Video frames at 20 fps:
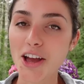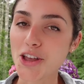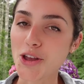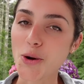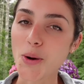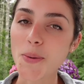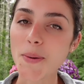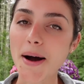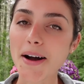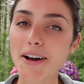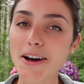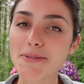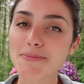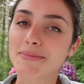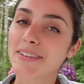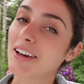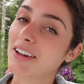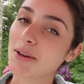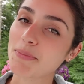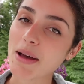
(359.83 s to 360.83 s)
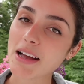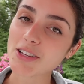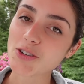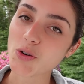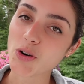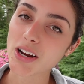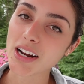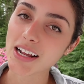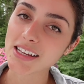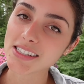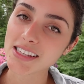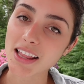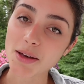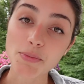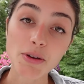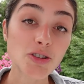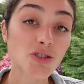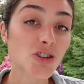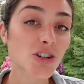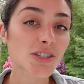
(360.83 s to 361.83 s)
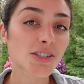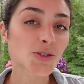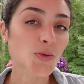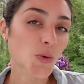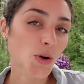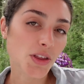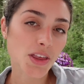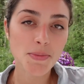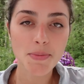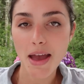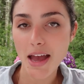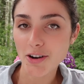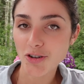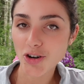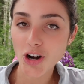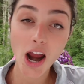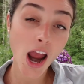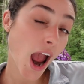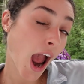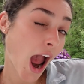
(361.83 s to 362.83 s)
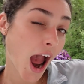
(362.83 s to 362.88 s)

You're welcome. Now get back to organizing that Pinterest-worthy pantry.